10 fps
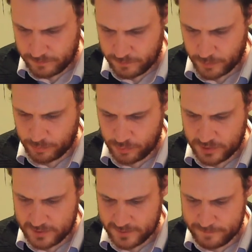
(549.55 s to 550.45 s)

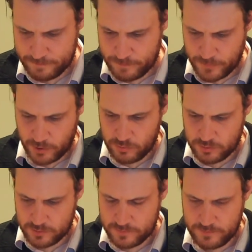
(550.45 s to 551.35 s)
paprika, oak,
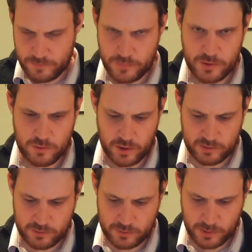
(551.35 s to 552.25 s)
ground
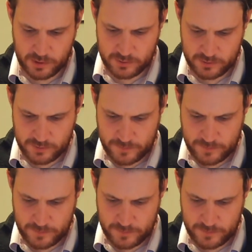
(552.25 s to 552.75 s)
spice,